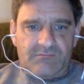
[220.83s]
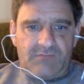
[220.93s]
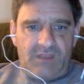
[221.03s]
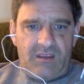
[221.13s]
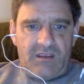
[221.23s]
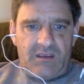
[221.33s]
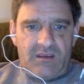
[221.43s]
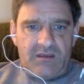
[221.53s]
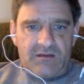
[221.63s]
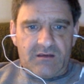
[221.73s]

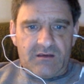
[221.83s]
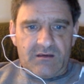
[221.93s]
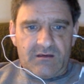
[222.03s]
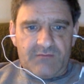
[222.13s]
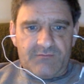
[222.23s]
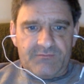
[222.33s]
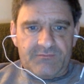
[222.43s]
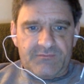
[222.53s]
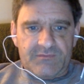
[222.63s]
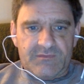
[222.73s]
And
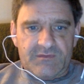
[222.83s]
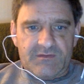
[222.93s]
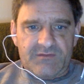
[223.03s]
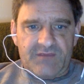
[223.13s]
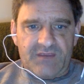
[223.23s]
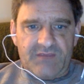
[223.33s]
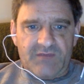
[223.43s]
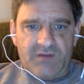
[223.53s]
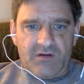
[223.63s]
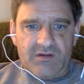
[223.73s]
the famed
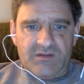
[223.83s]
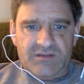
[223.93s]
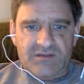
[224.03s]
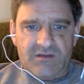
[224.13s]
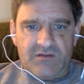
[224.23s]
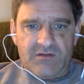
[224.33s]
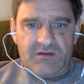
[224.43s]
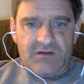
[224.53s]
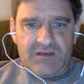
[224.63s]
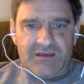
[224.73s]
artist
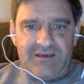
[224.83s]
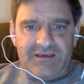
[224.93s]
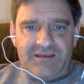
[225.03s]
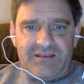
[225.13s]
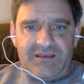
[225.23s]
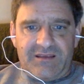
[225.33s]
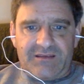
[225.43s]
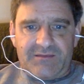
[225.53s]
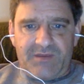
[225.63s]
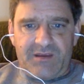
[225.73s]
noted that
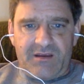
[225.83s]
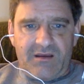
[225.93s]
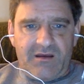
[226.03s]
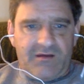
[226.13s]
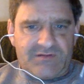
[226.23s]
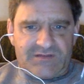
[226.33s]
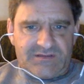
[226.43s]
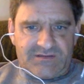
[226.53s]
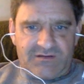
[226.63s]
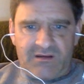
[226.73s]
the pair, this is
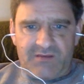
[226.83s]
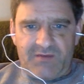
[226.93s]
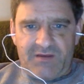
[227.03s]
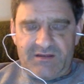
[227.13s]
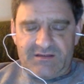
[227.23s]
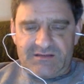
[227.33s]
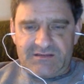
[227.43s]
talking about his